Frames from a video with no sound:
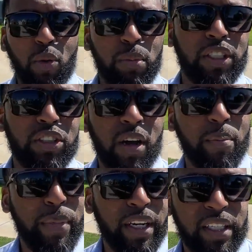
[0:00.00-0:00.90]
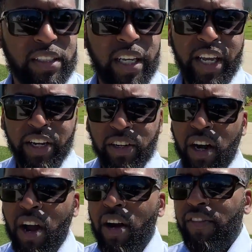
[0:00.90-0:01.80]
much amenities here
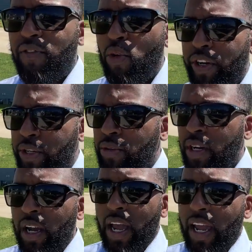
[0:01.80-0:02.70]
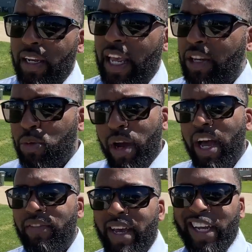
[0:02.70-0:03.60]
for you. And they do
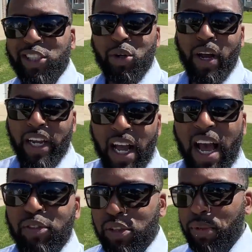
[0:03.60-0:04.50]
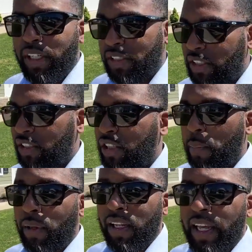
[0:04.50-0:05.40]
have a HOA, obviously, because this is a
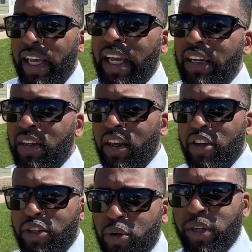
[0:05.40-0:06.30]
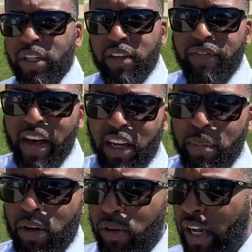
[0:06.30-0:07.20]
planned unit
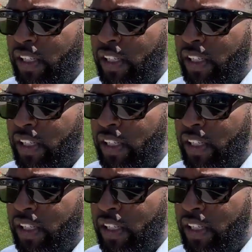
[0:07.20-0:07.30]
development. Okay,